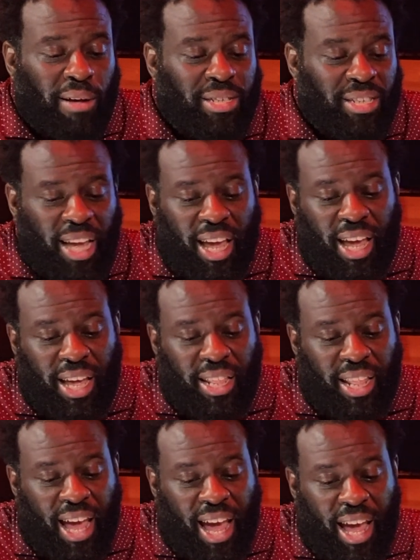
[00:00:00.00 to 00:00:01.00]
say
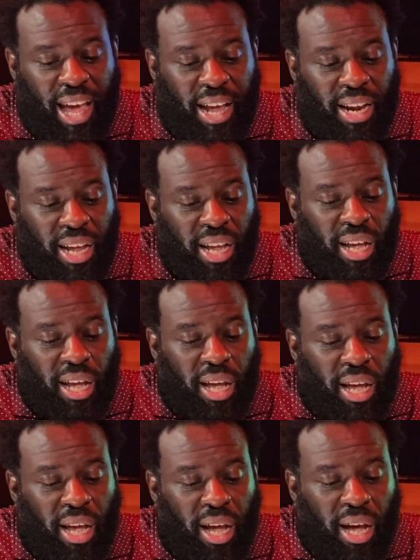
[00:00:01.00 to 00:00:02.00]
that
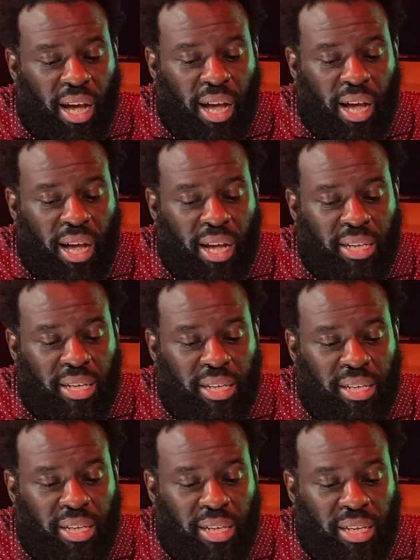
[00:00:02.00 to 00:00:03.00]

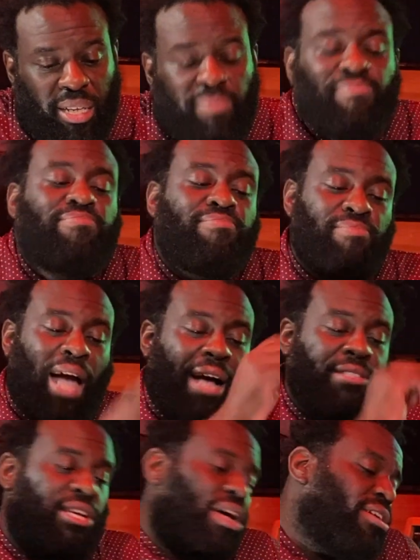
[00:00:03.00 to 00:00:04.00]

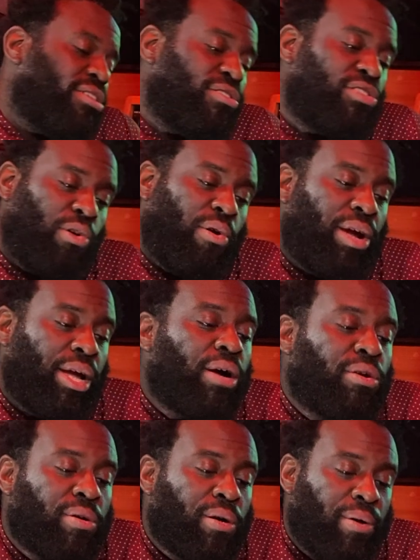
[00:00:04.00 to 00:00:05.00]
I'll tell a
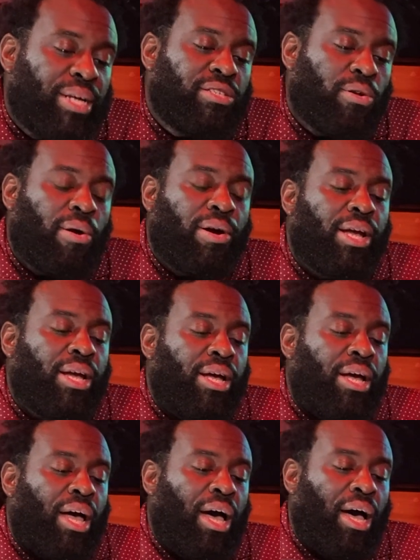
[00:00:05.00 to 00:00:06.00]
little quick story.
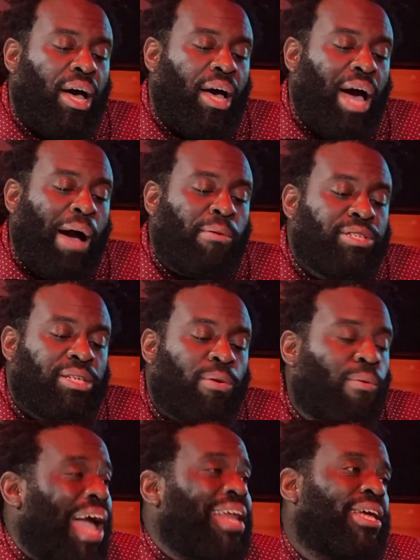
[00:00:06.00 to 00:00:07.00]
I was in a
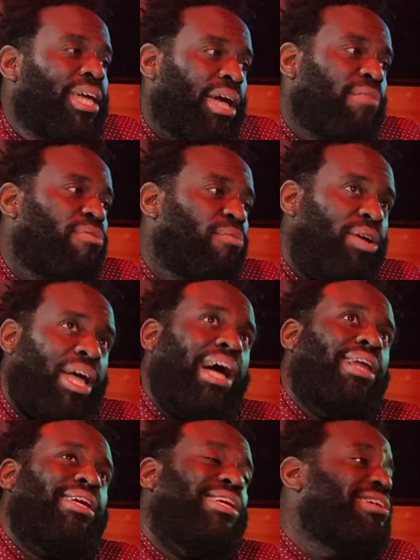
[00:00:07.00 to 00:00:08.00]
writing camp for
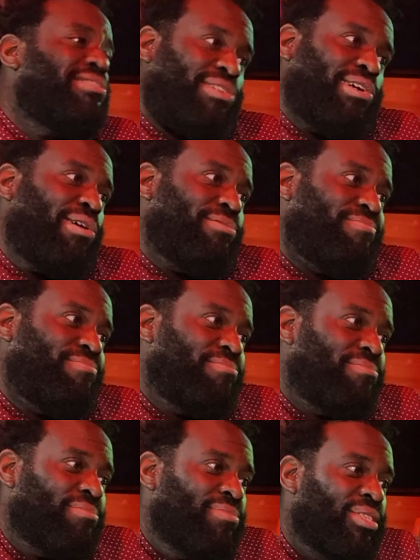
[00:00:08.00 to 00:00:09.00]
Rihanna years ago.
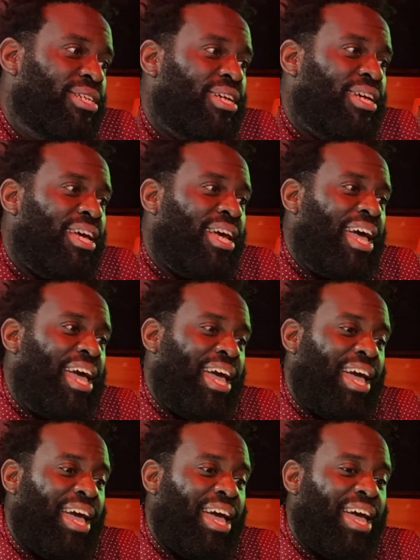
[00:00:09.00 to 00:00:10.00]

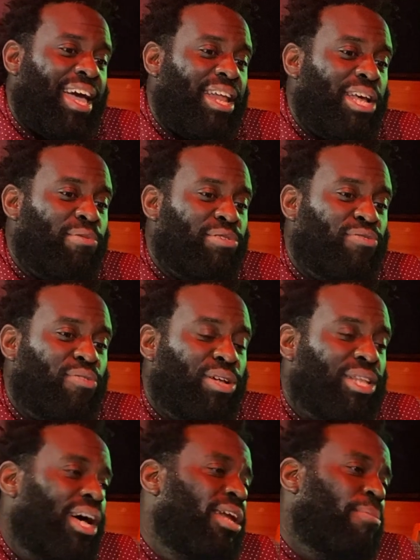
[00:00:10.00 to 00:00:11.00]
And it was for
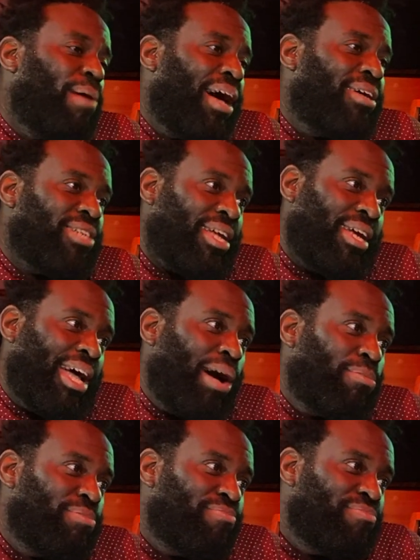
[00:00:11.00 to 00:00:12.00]
the Unapologetic
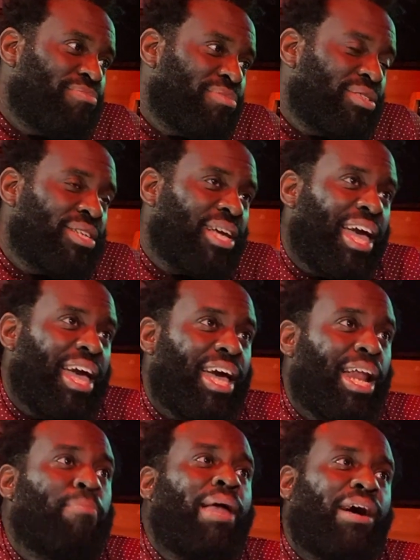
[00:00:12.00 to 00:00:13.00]
album.
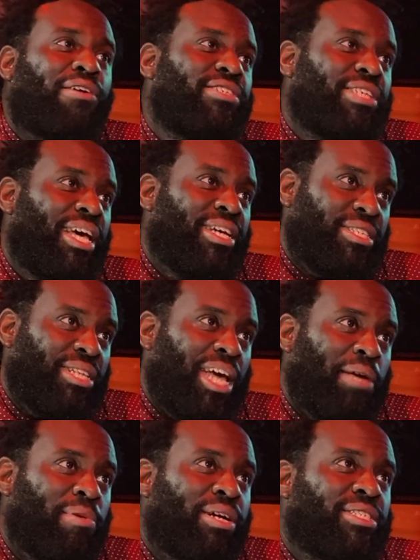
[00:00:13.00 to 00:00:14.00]
And I'm not going to say his
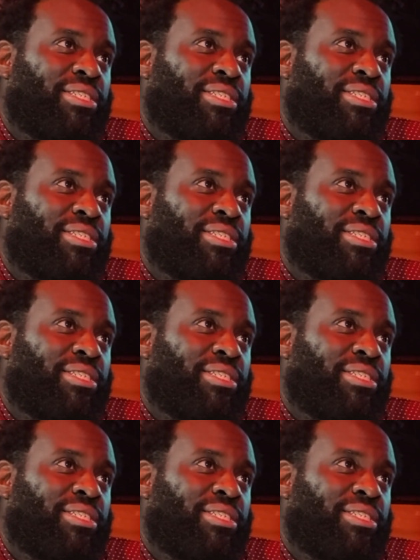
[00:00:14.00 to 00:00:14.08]
name because